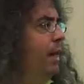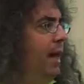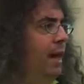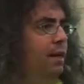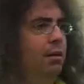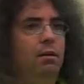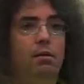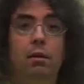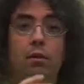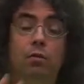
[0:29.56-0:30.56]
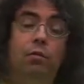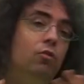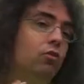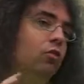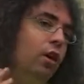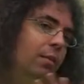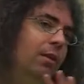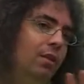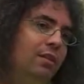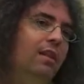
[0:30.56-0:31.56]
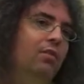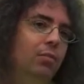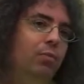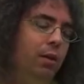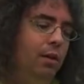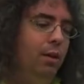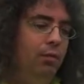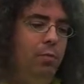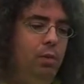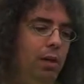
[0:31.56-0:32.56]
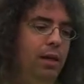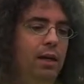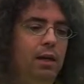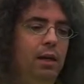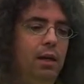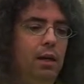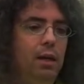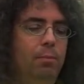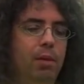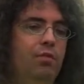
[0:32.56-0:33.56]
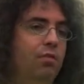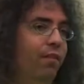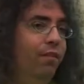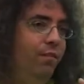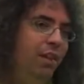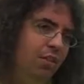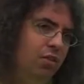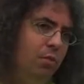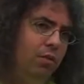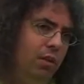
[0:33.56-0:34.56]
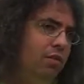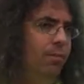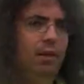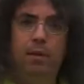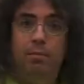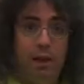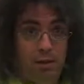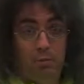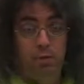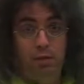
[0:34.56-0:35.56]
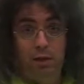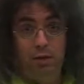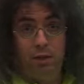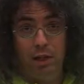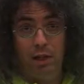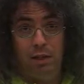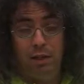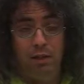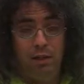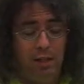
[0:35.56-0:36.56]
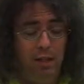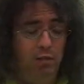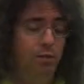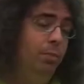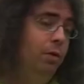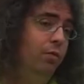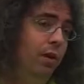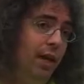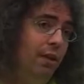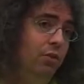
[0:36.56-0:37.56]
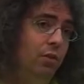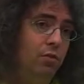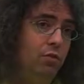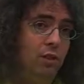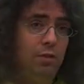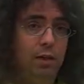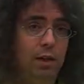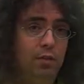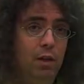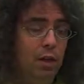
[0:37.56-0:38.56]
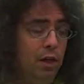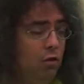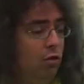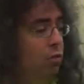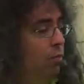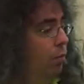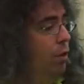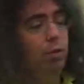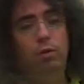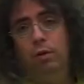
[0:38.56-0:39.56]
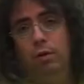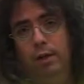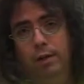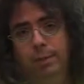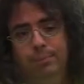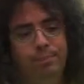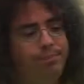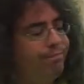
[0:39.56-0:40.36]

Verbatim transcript: I'm going to talk about the discipline of playing a piece of fixed music, something I'm not improvising on in the case of a piece for hand gestures synchronized to pre-recorded audio.